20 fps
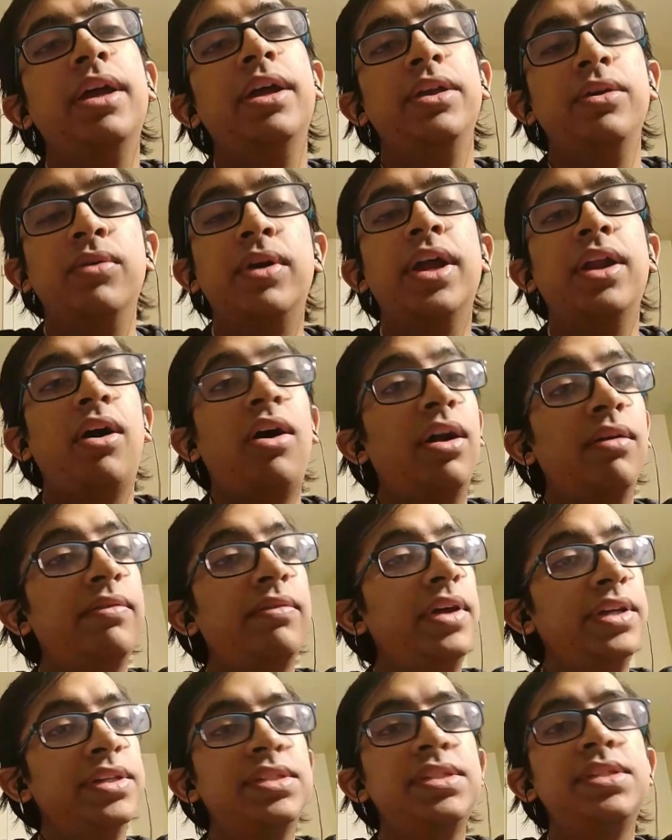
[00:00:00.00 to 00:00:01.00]
You can
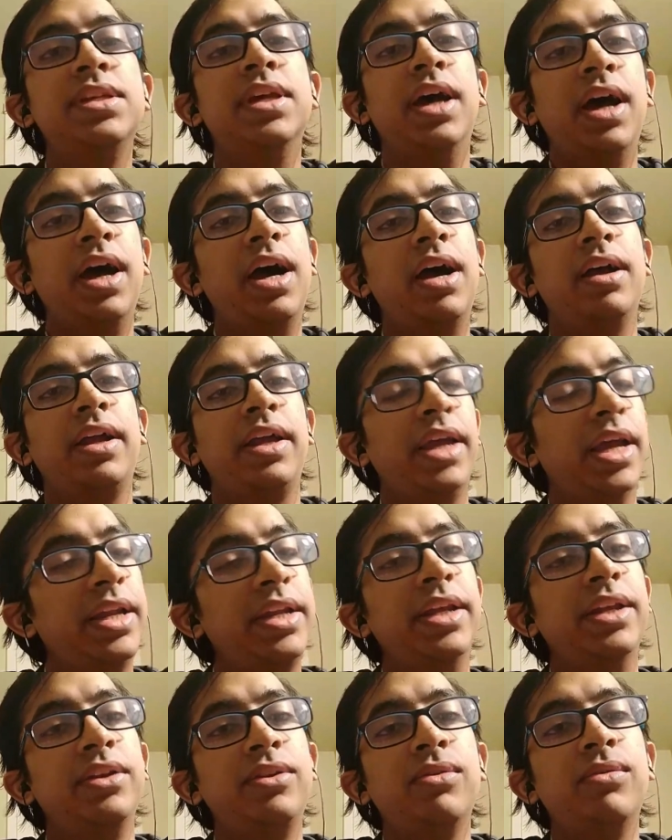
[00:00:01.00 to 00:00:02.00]
always get
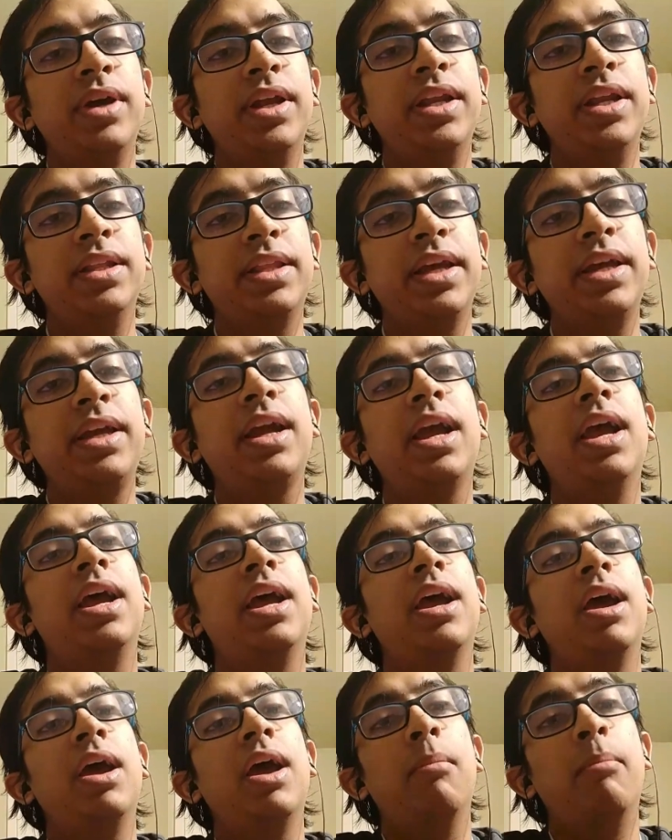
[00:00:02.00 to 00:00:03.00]
into anything,
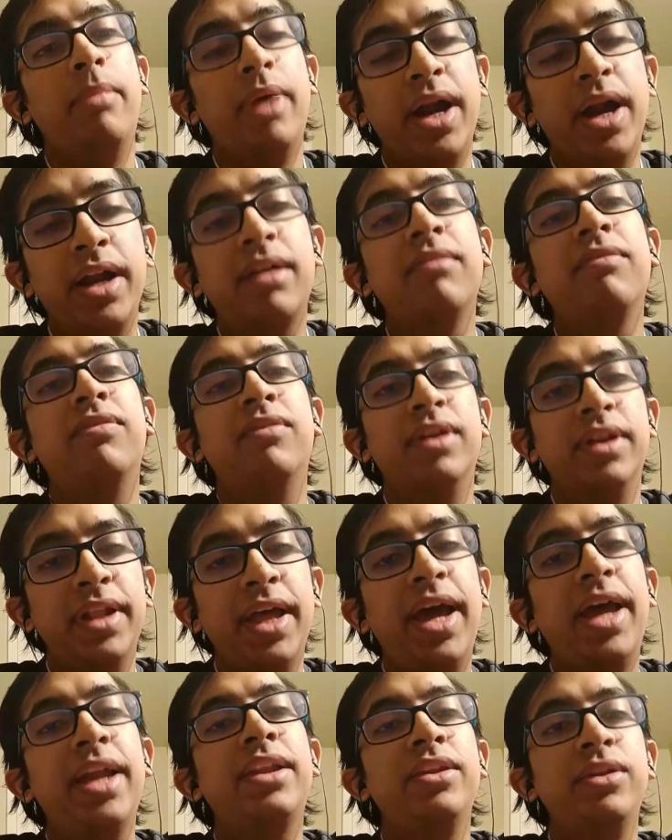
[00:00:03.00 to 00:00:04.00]
but for
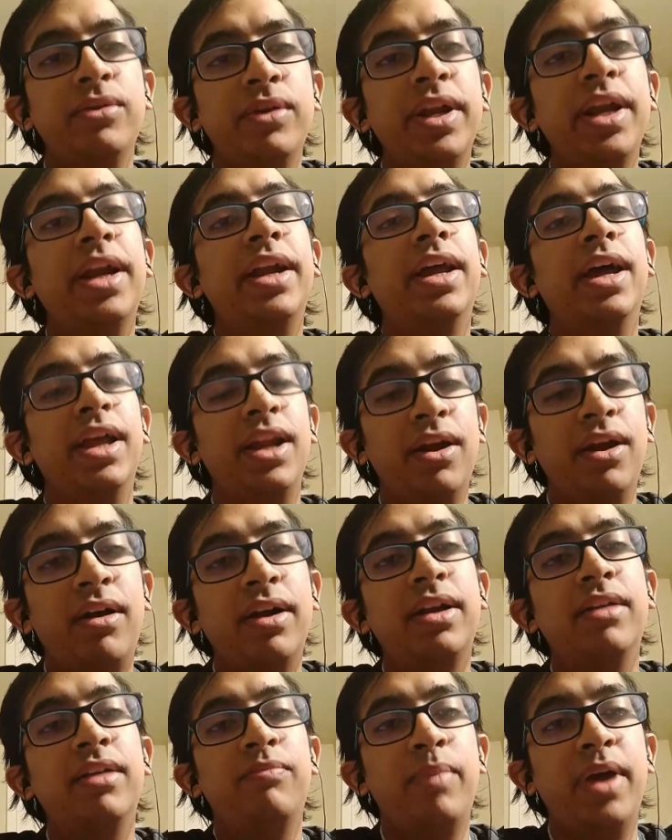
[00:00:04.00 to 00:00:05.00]
that you need a
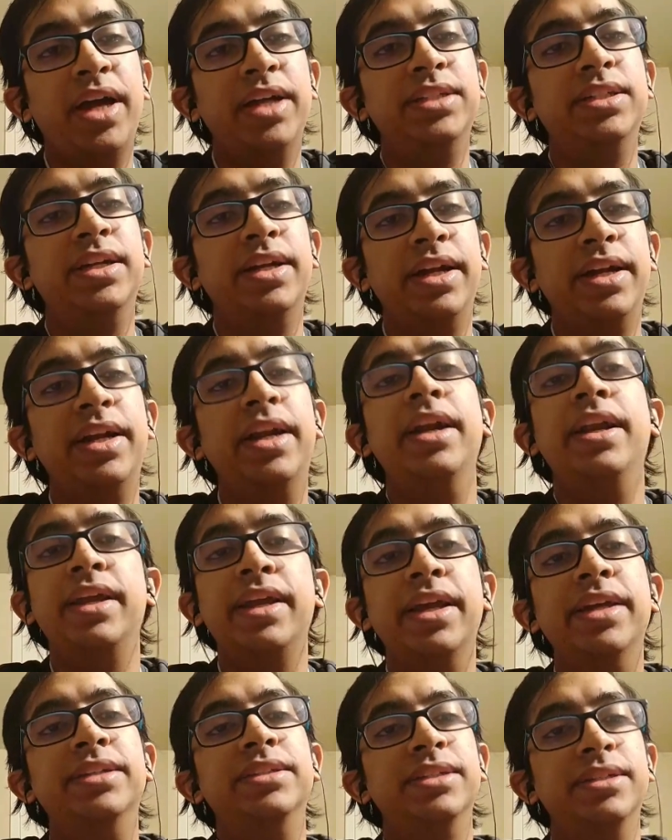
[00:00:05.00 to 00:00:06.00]
lot of passion and
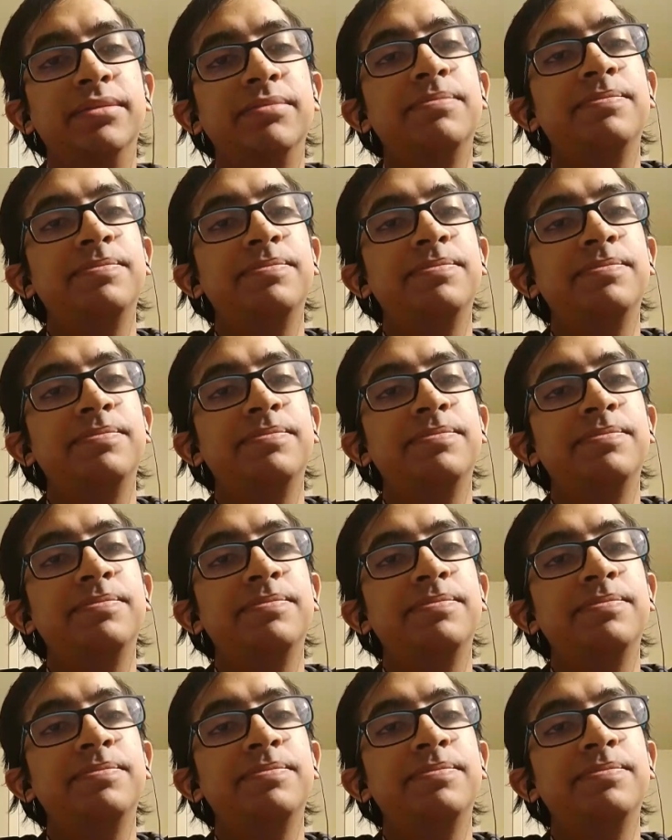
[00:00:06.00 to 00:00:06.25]
dedication.